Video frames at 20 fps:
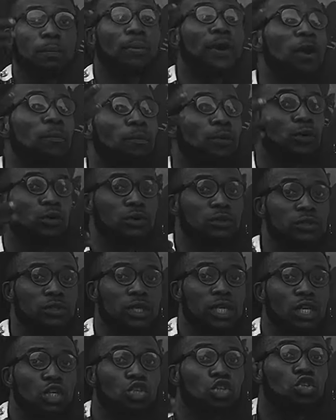Purpose
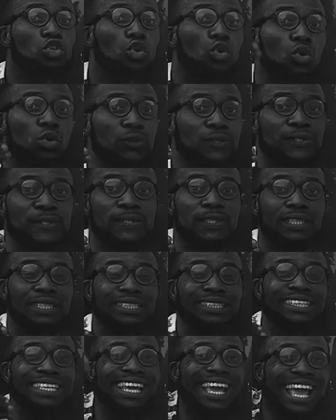shows
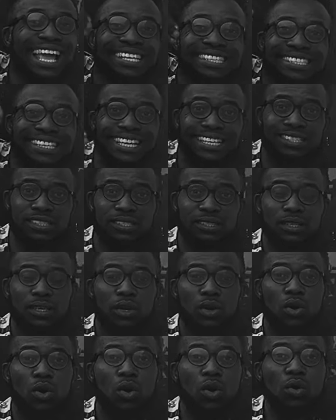the essence
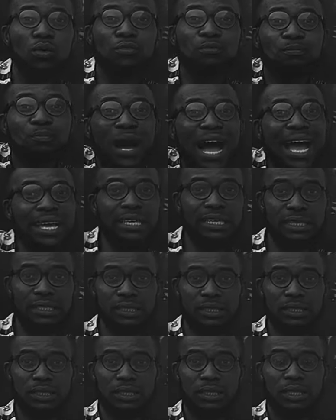of
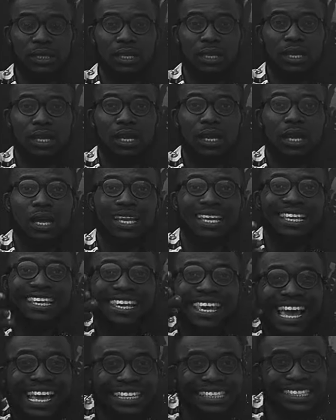buying,
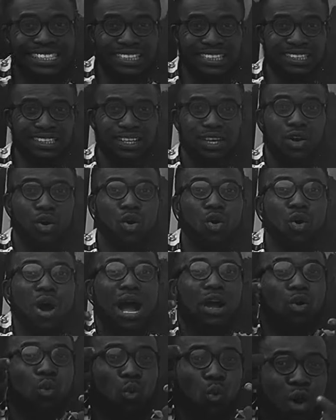getting,
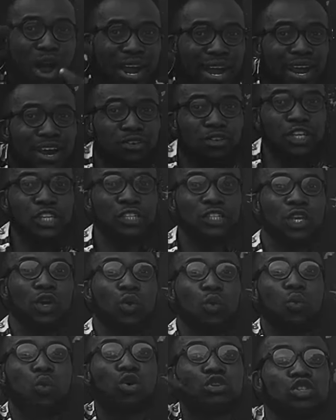or acquiring
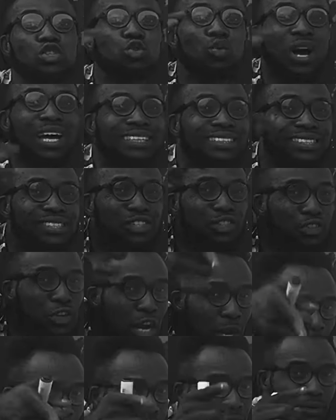what you are
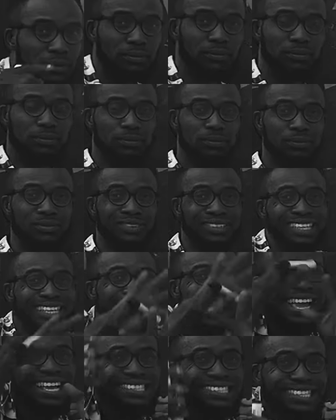describing.
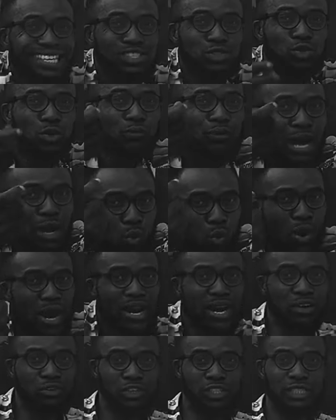The essence of
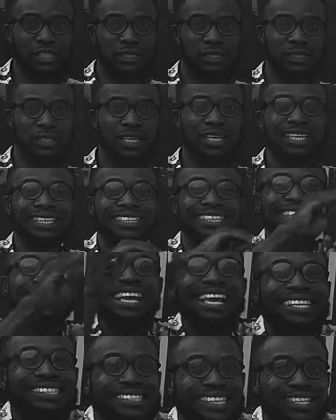acquiring it, the
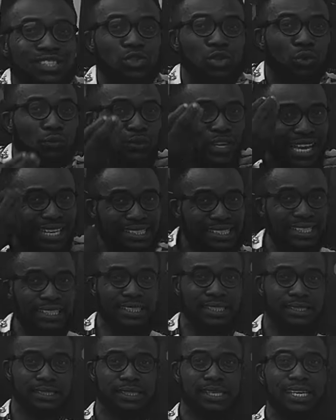essence of
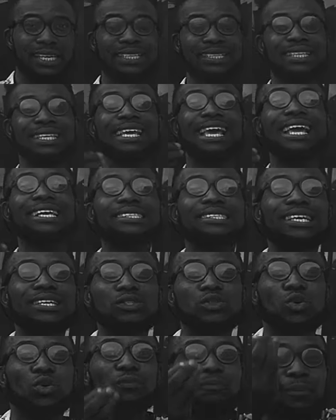getting it, the
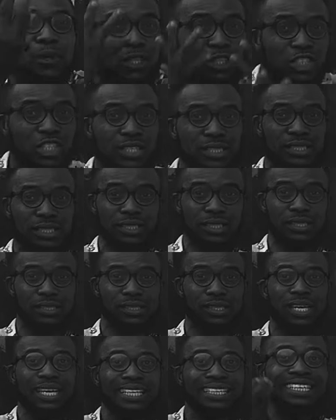essence of purchasing
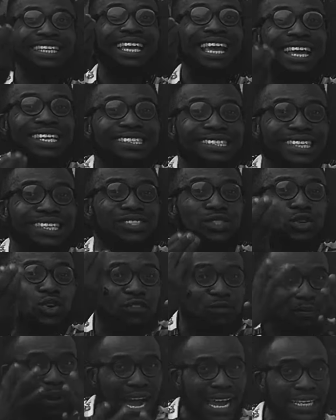it, the essence
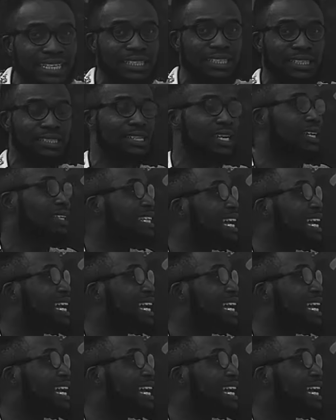of buying it,